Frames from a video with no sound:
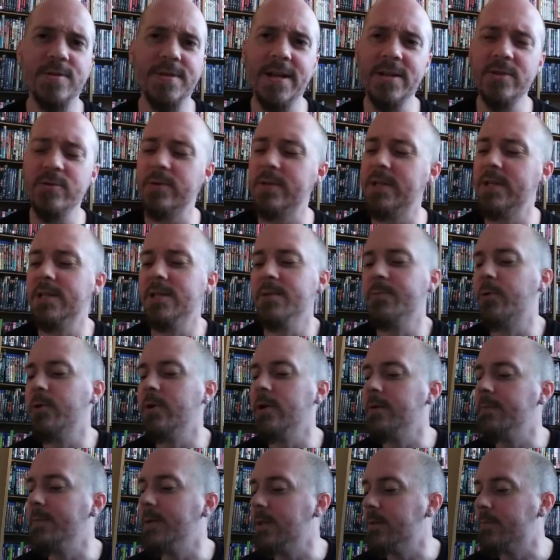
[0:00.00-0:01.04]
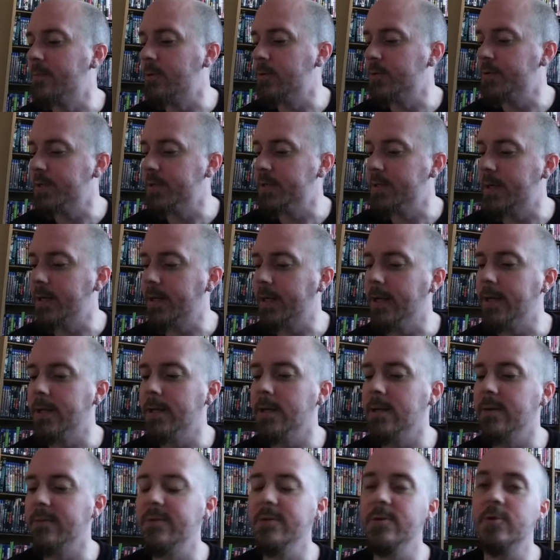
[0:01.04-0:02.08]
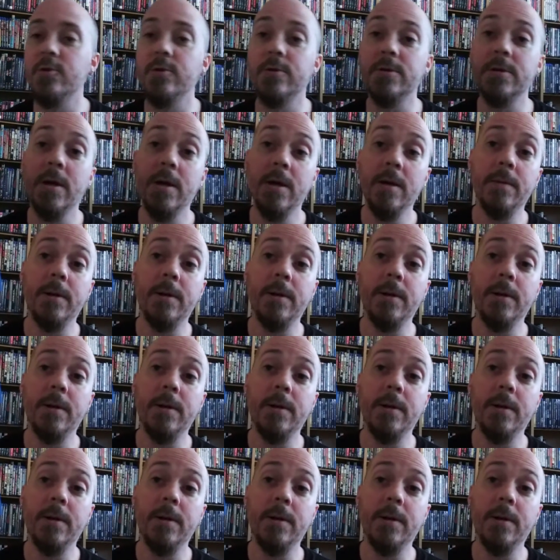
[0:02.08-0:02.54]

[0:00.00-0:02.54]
That's what disappointed me the most, is not getting any features.